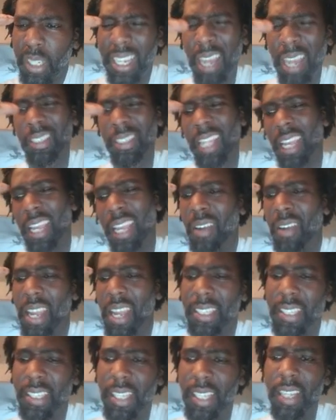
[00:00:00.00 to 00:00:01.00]
And I was like, oh,
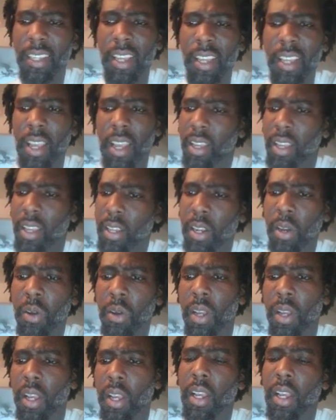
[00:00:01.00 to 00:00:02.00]
that's it, you
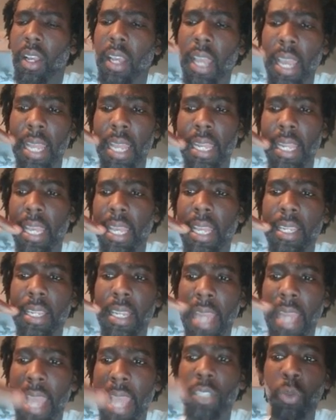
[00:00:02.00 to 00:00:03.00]
know. And then
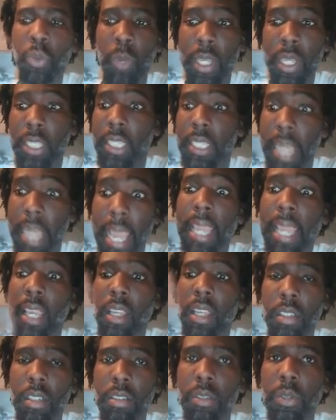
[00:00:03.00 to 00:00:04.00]
the next week
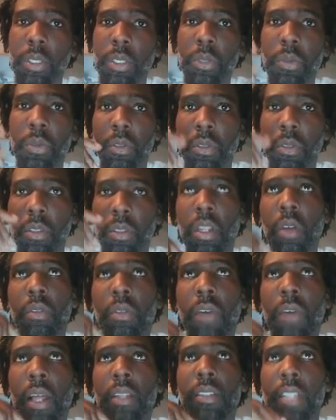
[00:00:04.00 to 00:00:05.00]
today, which, you know,
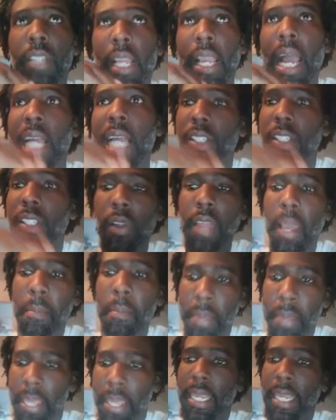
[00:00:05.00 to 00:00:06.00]
Father's Day, I saw
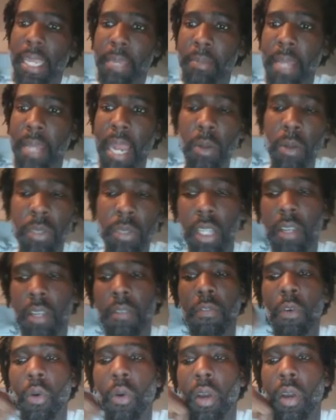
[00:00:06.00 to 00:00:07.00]
that big leap that I was
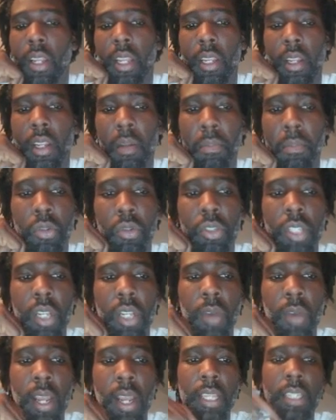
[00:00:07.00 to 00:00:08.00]
looking for, a boost
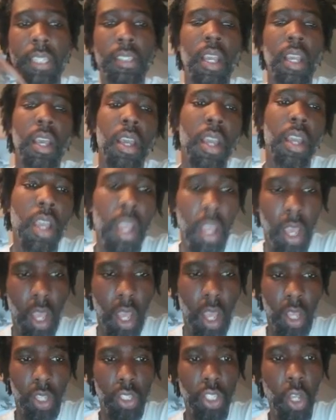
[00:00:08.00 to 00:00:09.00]
in the rankings.
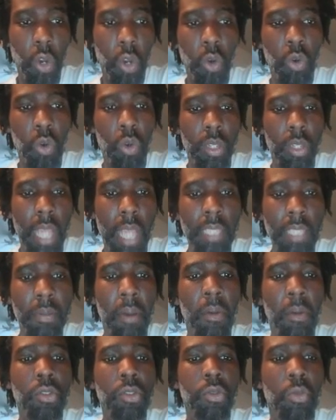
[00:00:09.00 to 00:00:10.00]
So that's
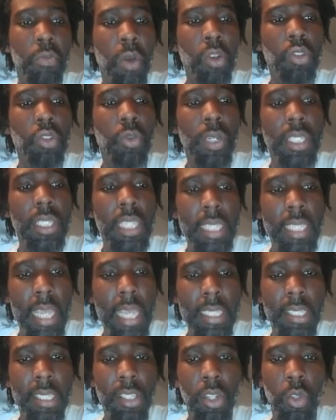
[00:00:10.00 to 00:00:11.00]
my most recent
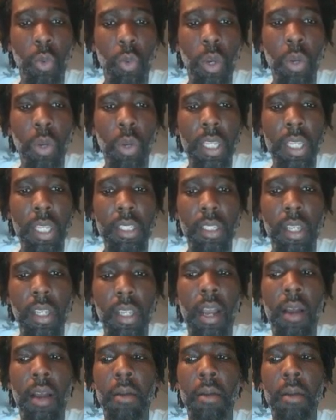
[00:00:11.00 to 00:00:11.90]
test. It took 3 weeks.